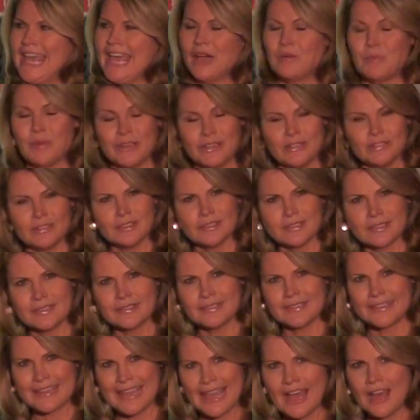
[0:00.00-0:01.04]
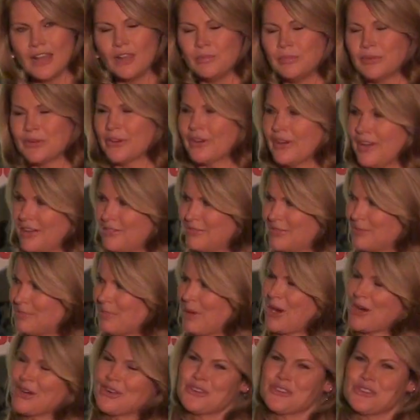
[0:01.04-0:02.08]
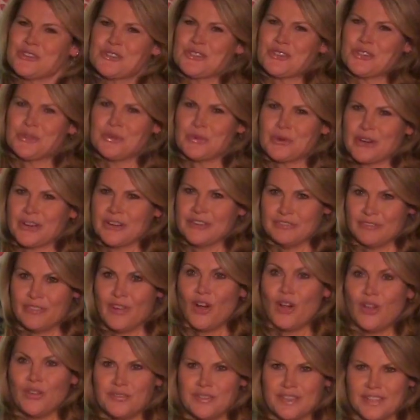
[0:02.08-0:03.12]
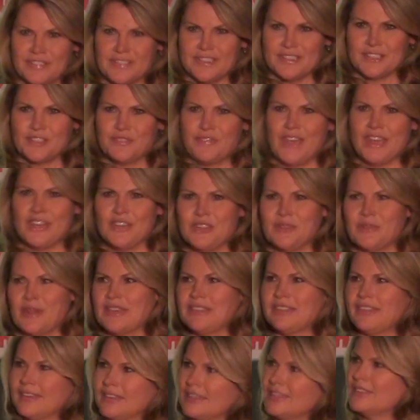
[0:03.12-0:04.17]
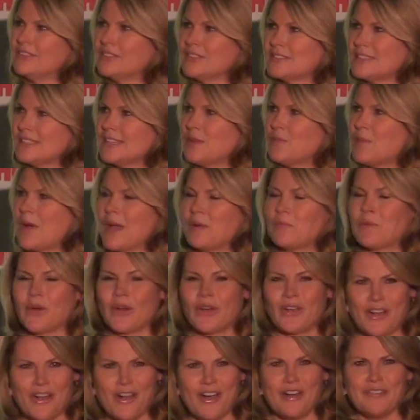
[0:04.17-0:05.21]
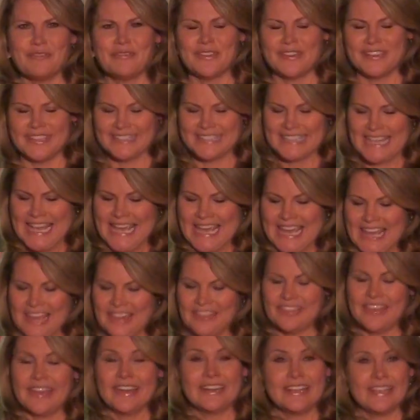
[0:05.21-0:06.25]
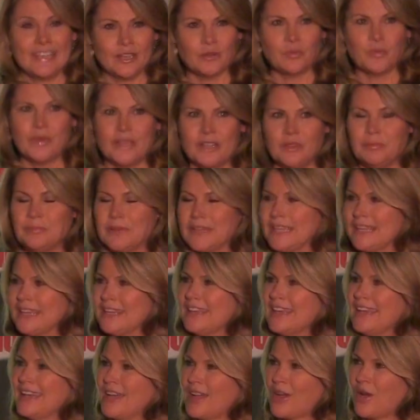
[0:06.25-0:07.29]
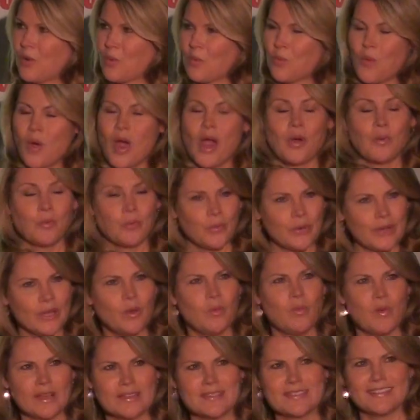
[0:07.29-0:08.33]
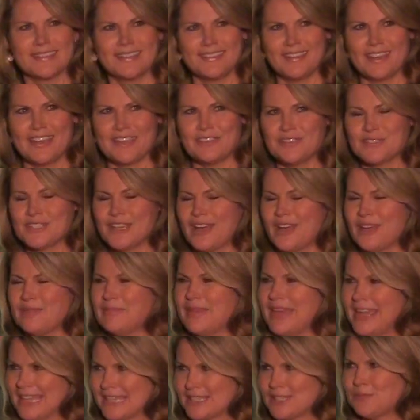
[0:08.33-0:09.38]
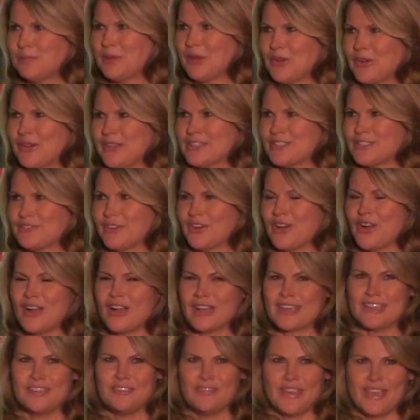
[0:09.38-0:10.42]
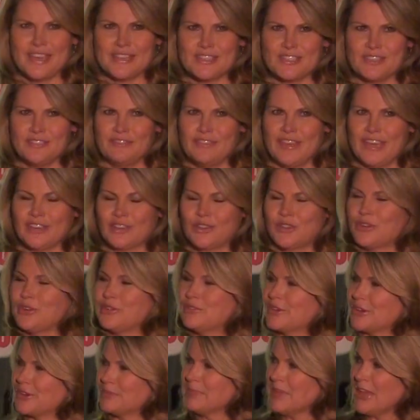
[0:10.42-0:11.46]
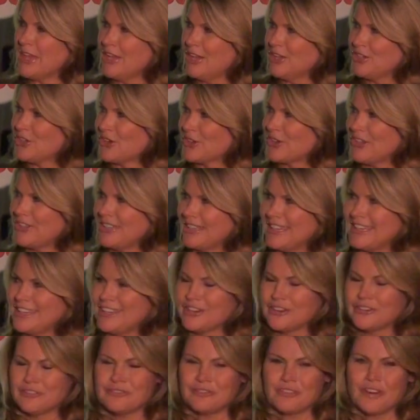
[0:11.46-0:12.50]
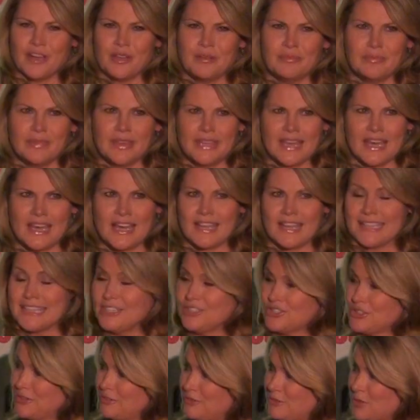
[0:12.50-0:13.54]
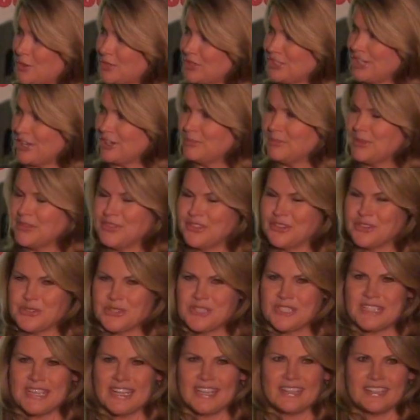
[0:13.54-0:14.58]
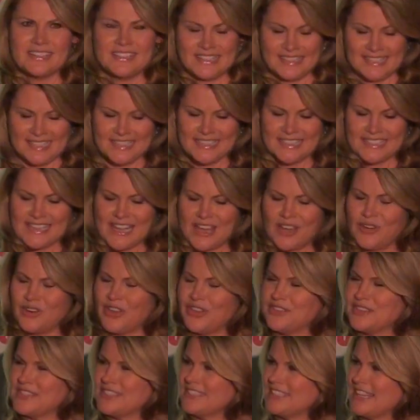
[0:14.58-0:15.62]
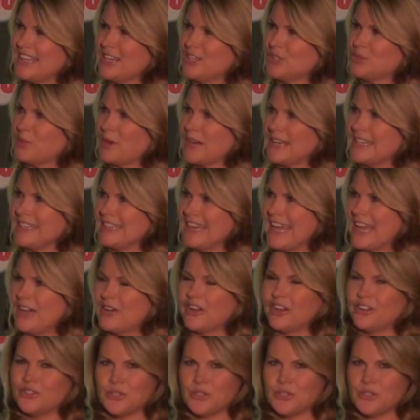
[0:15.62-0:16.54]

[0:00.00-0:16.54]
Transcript: And when you look at the caliber of the partners who are involved in this venue, I think you'll see why we're confident that it will be a real once-in-a-lifetime experience for hockey fans in Vancouver. You're going to hear from each of the four gentlemen that are sitting down on the stage right now.